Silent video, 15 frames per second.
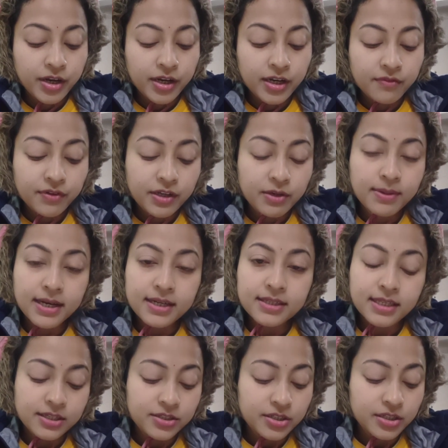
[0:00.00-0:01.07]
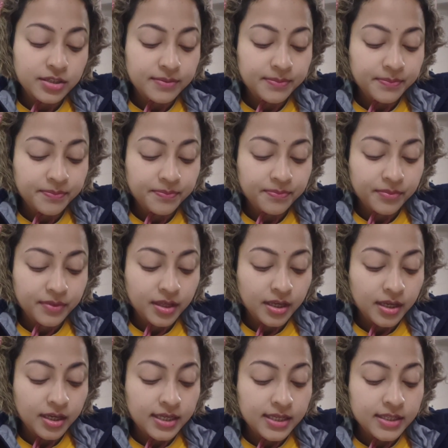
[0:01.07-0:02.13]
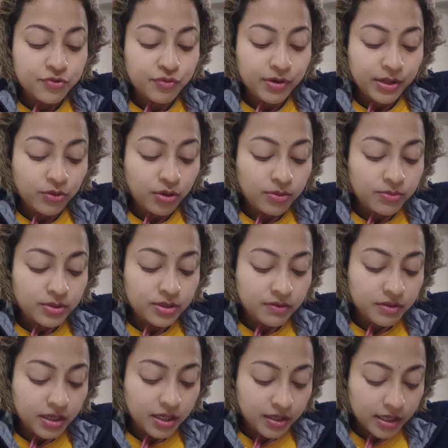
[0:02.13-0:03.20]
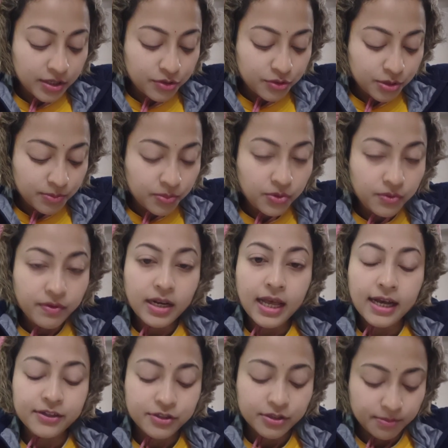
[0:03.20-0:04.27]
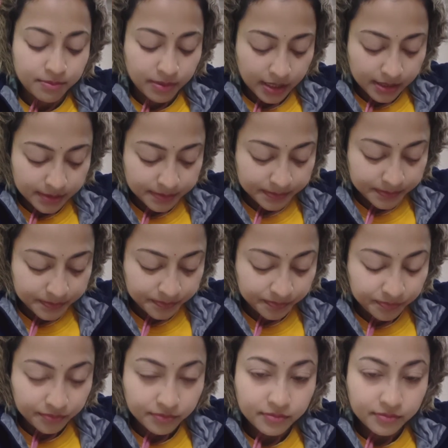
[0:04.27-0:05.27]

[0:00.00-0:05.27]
Now, trainer feedback session, strength observed, areas to improve, and action plan.